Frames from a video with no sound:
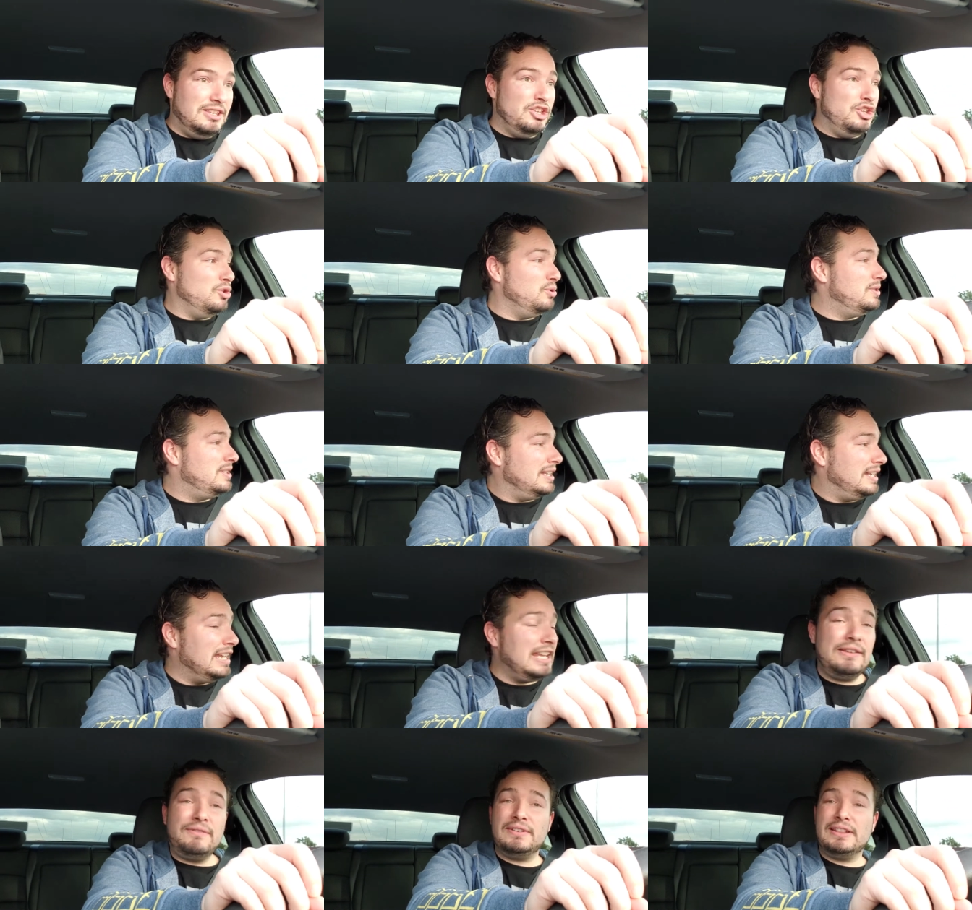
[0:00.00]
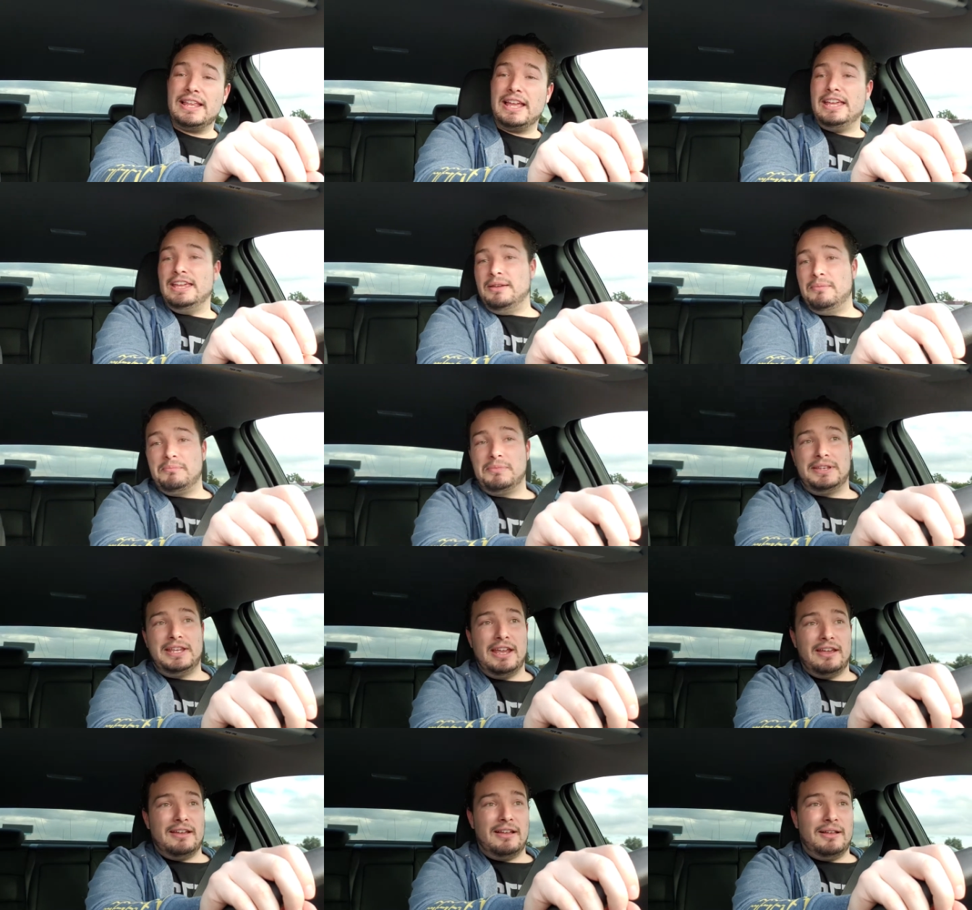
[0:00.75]
You didn't even let him
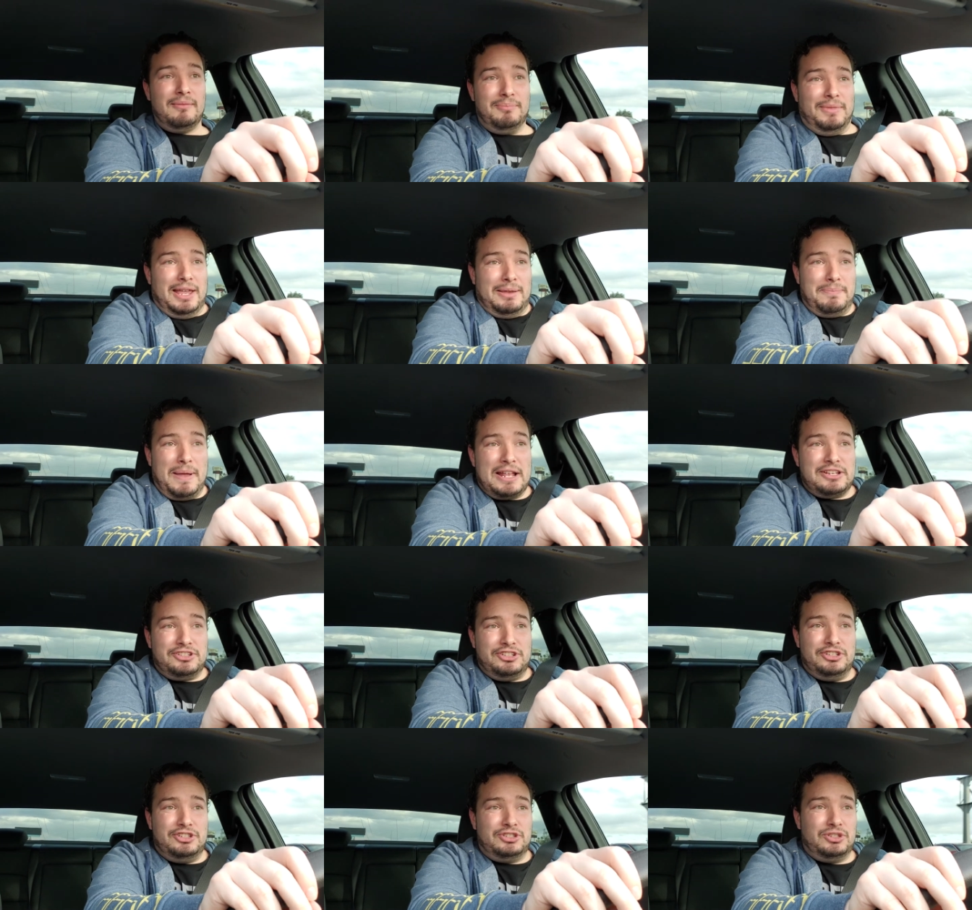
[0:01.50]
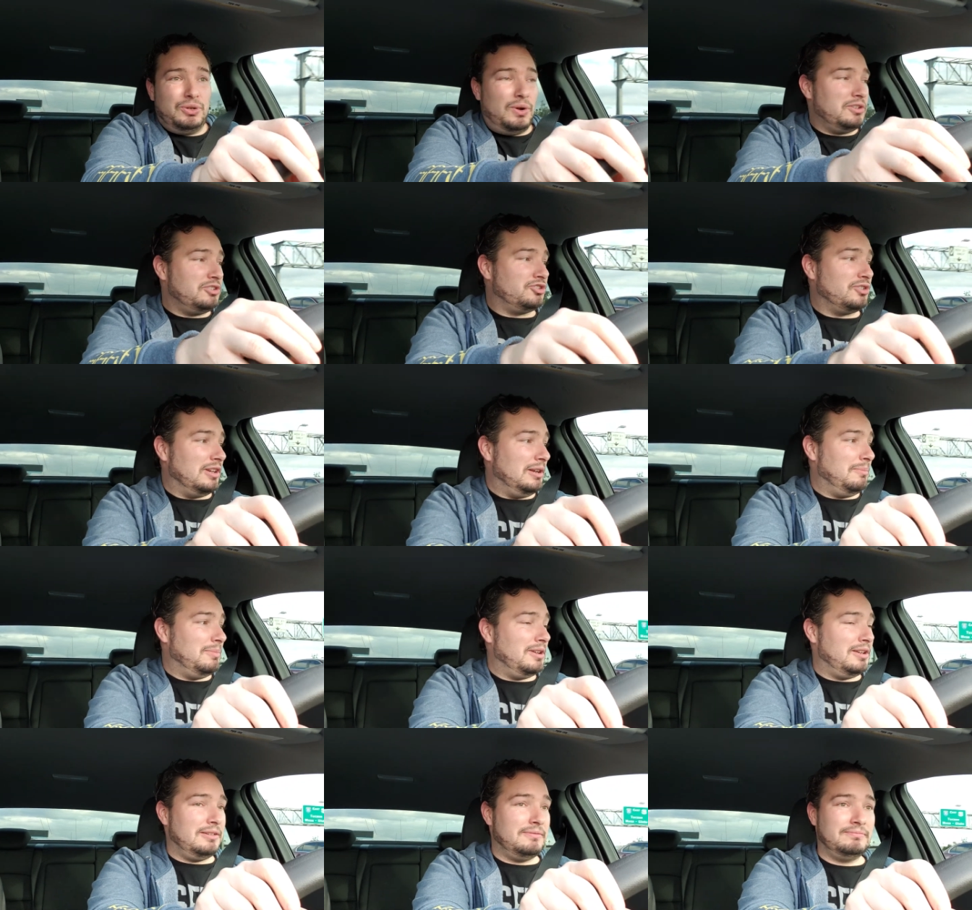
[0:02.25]
pass the torch to
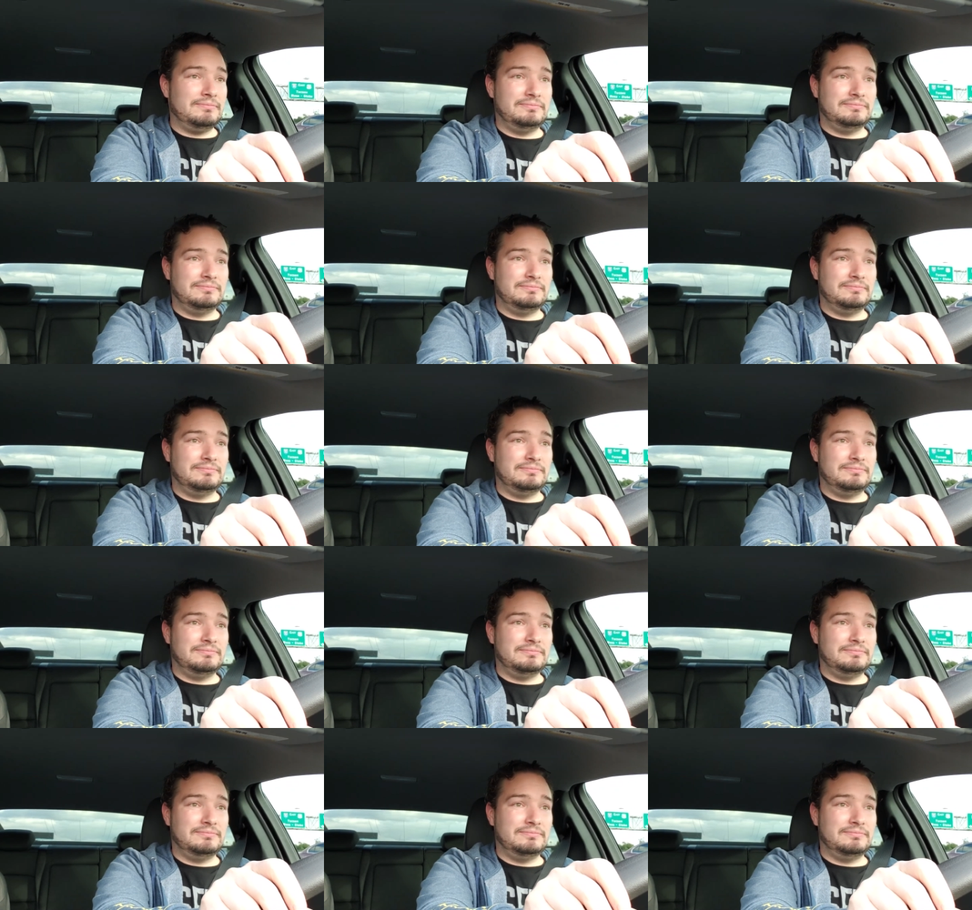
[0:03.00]
anybody.